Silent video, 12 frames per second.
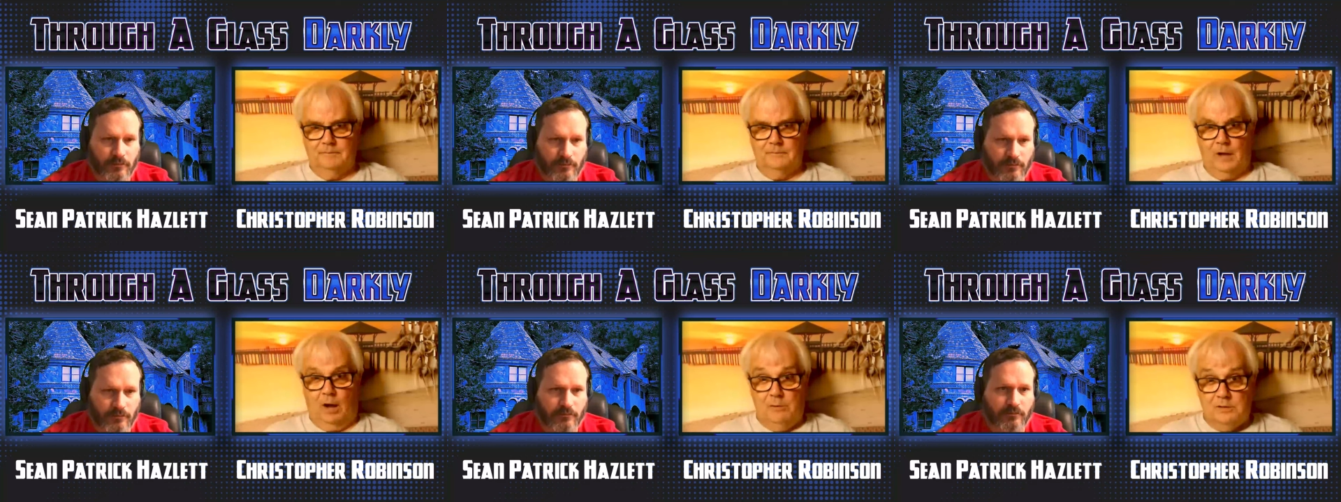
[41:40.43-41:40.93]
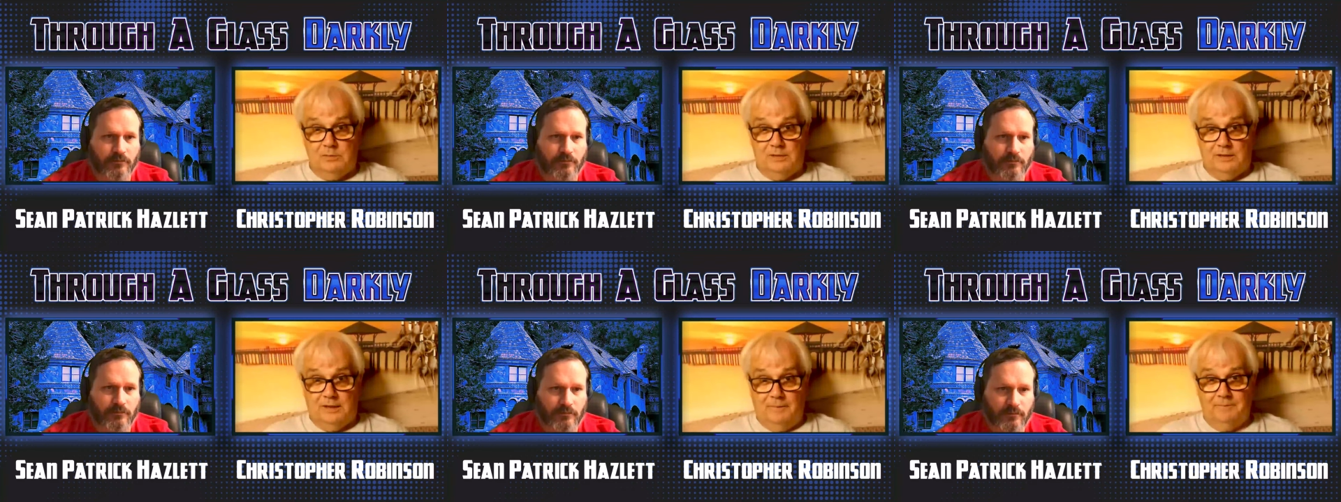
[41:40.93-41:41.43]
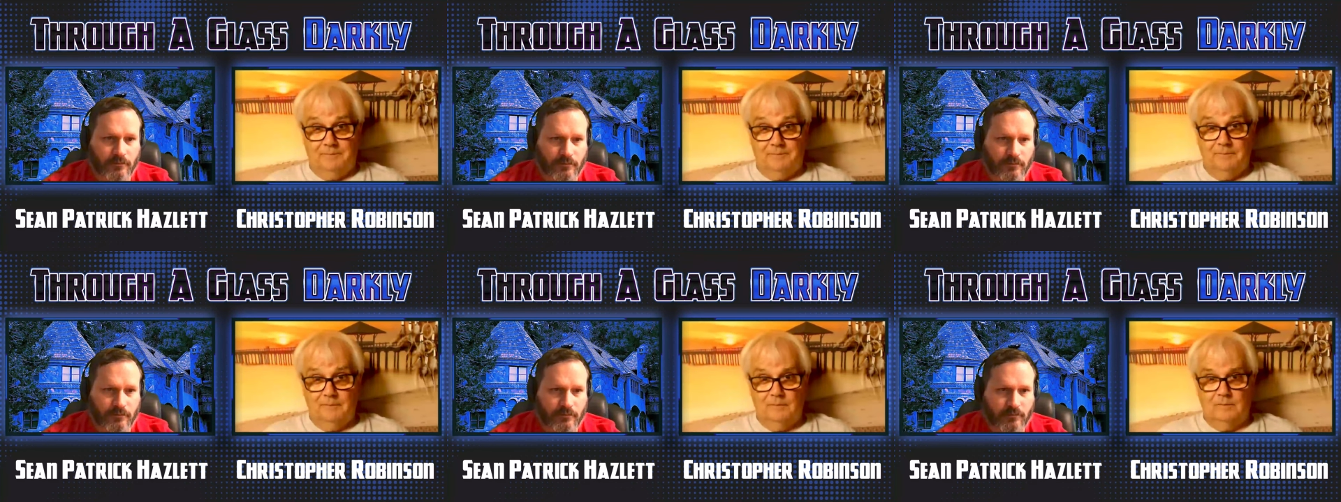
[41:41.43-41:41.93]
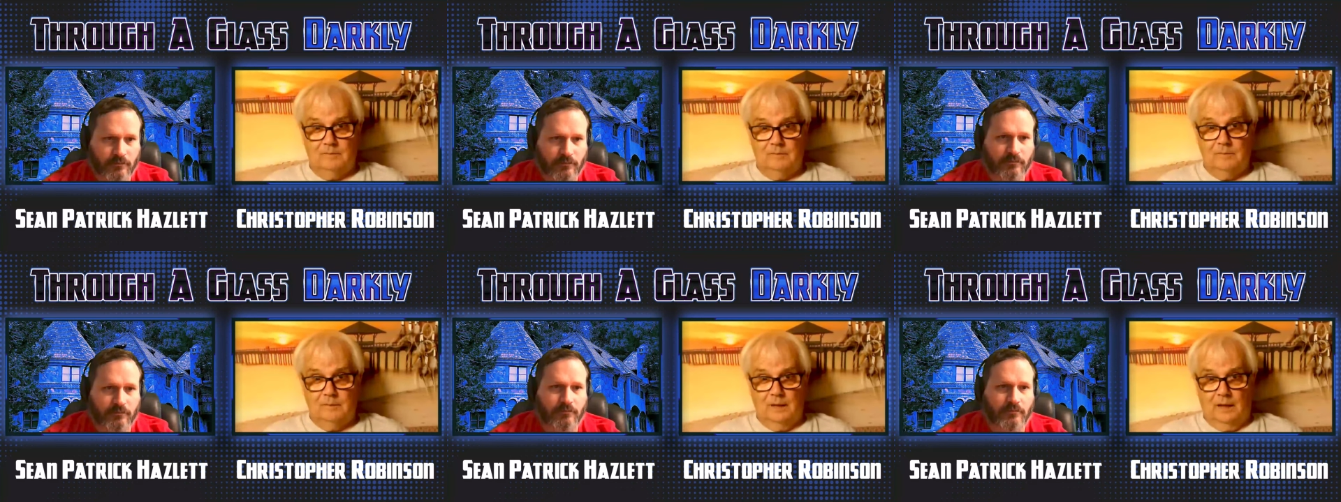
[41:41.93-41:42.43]
Speaker 1: I was with her.
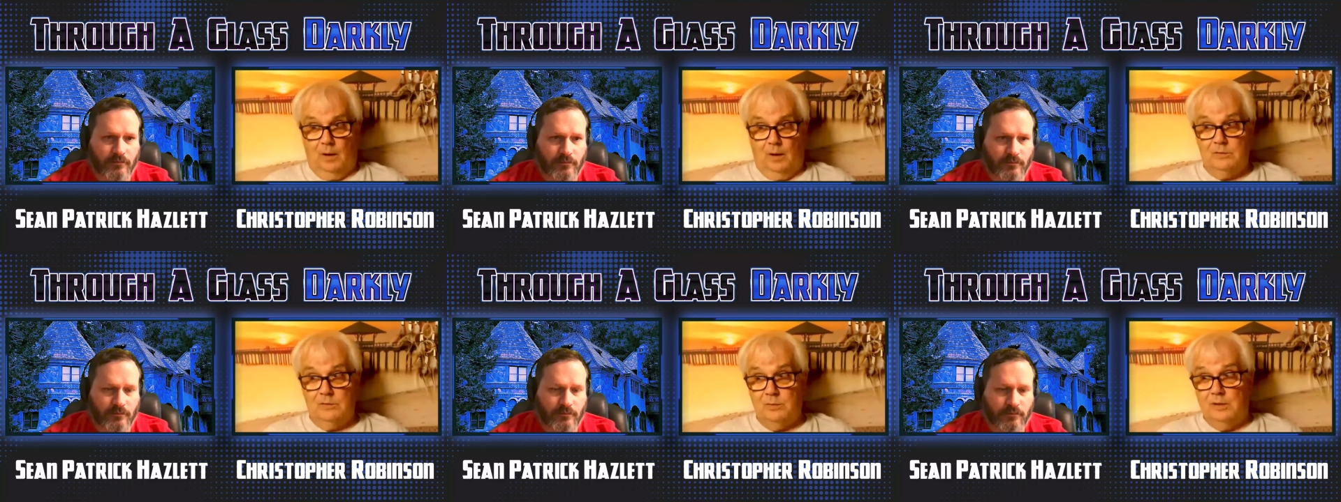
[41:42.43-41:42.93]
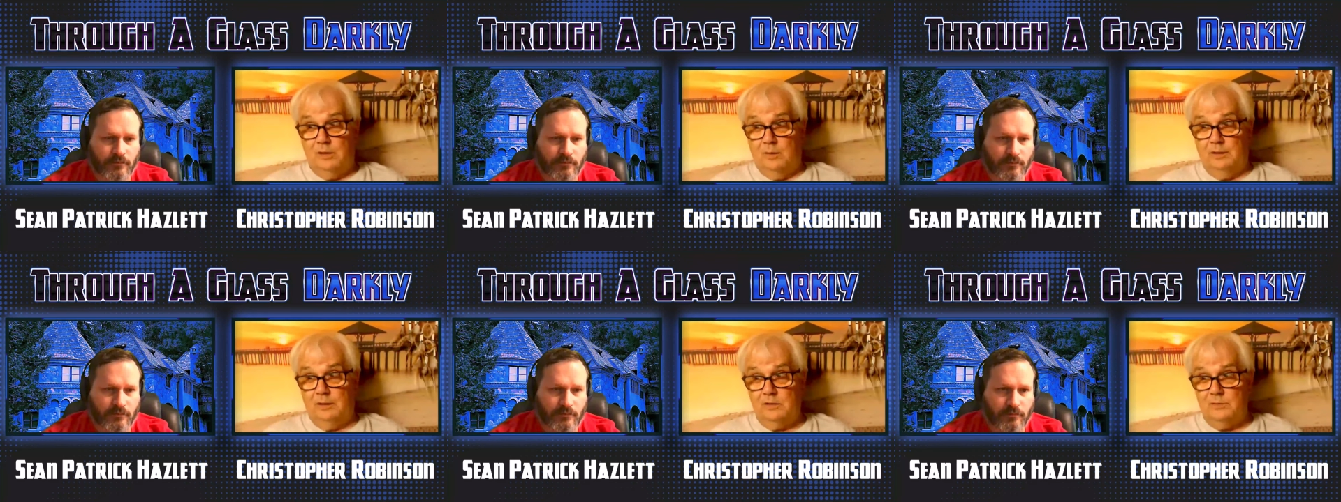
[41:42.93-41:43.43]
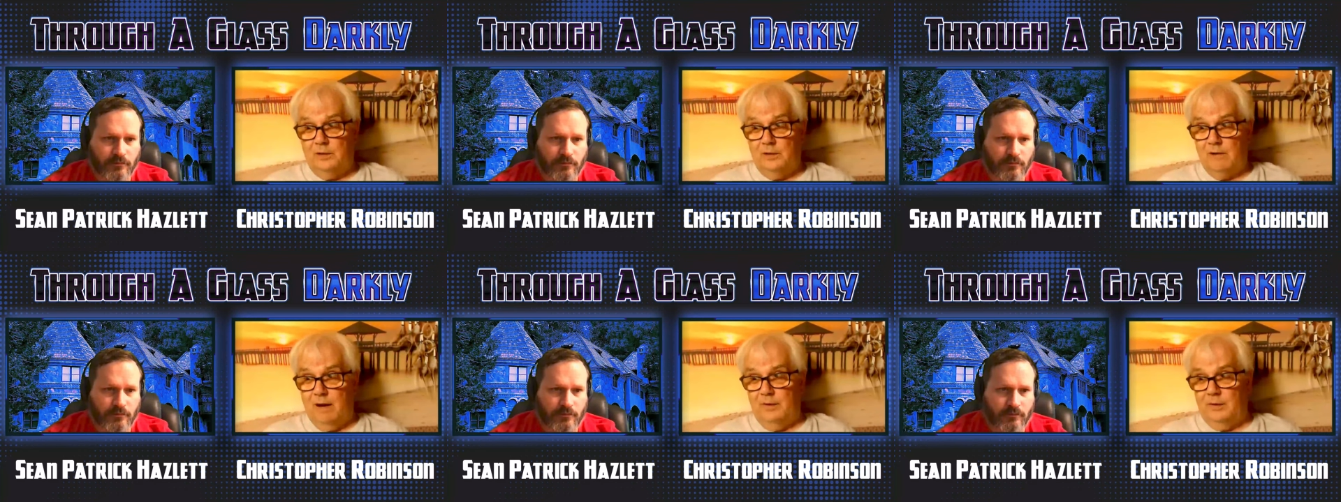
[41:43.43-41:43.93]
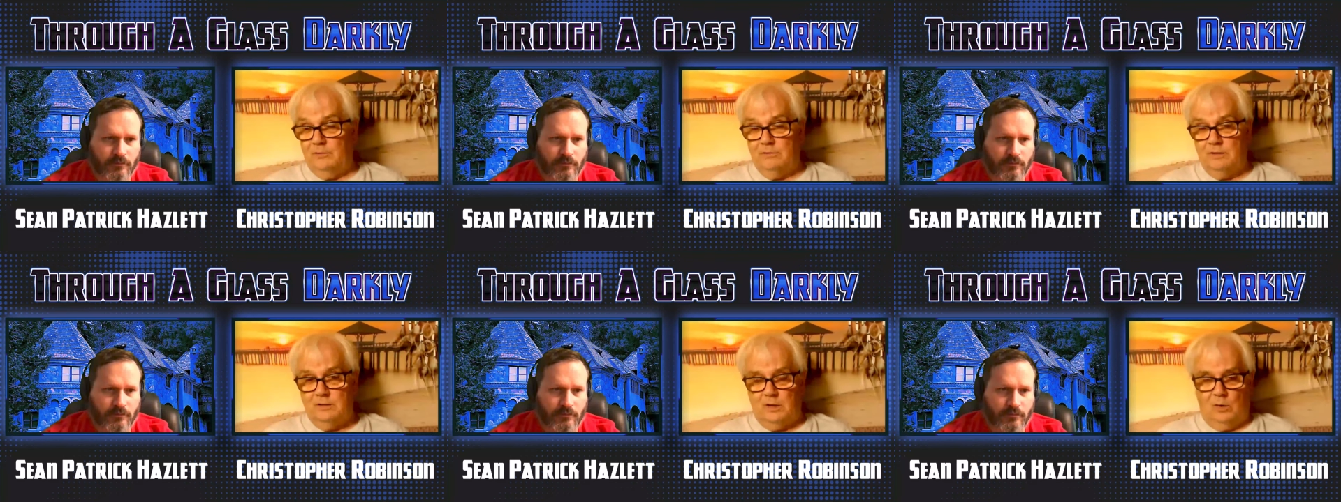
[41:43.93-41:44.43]
I was with her because my grandmother
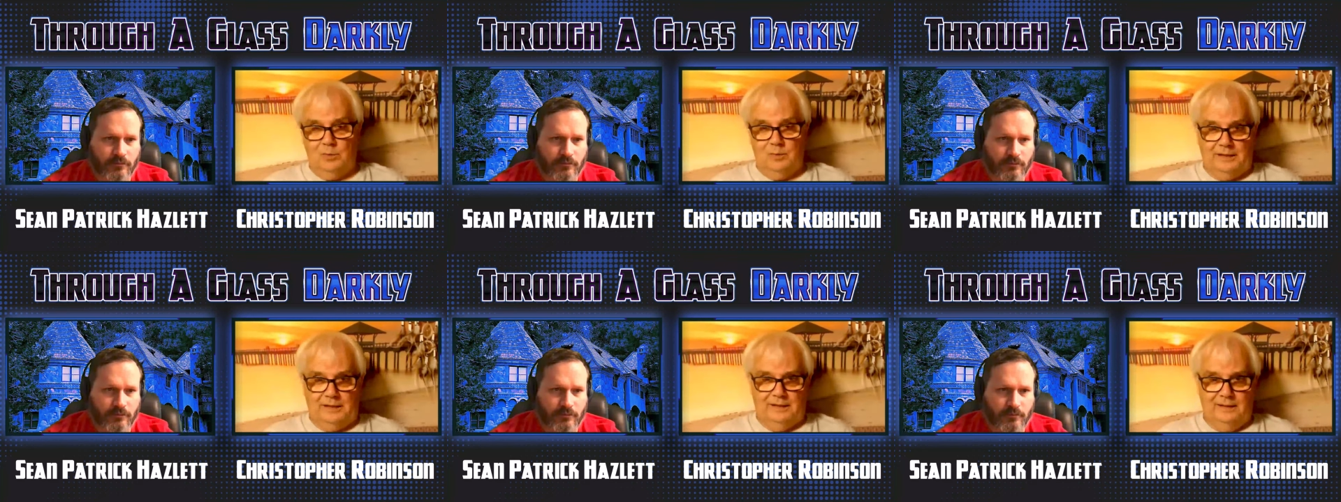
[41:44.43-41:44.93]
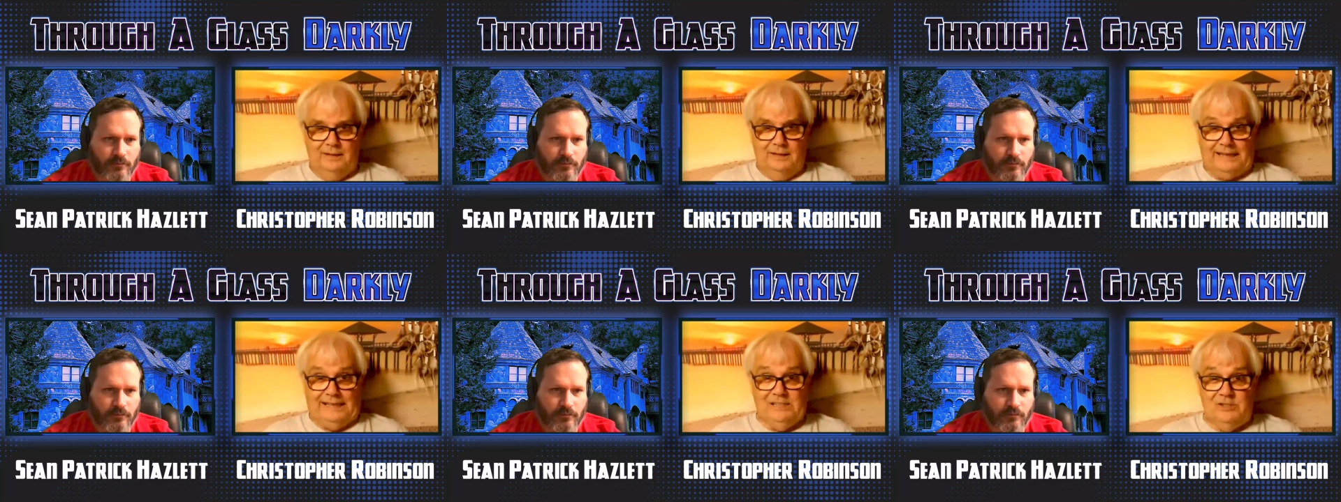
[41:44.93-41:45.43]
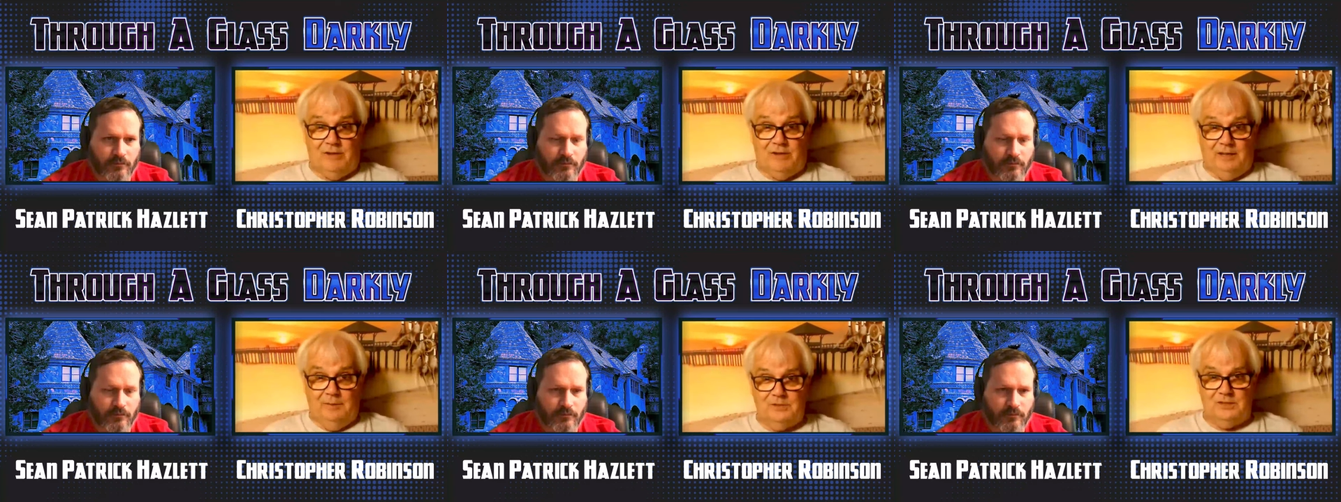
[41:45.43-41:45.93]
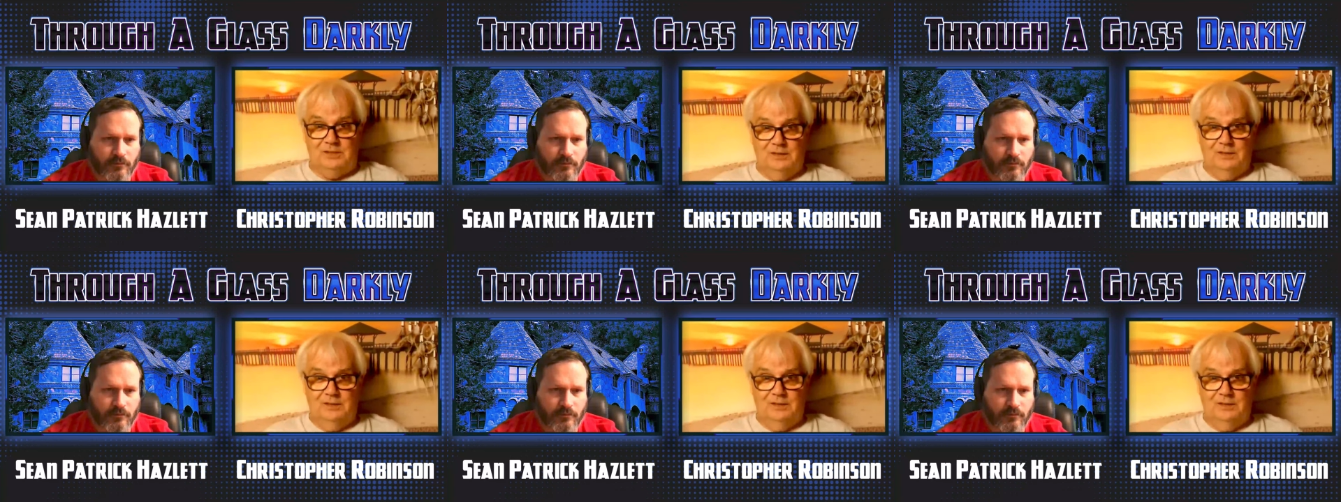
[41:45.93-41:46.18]
had told me in dreams